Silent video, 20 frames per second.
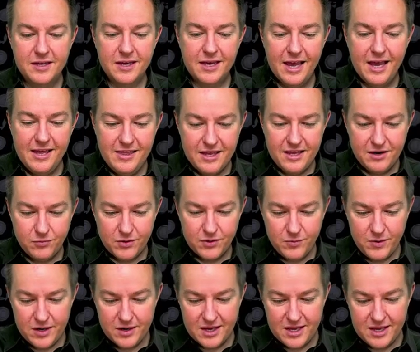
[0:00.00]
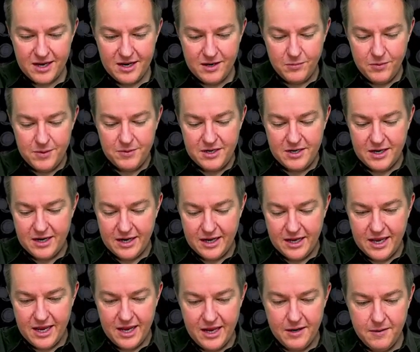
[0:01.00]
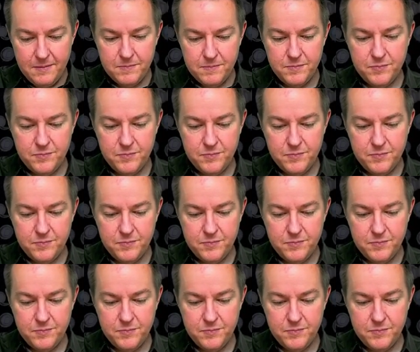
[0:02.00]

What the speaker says: And then if we went in and we did it again,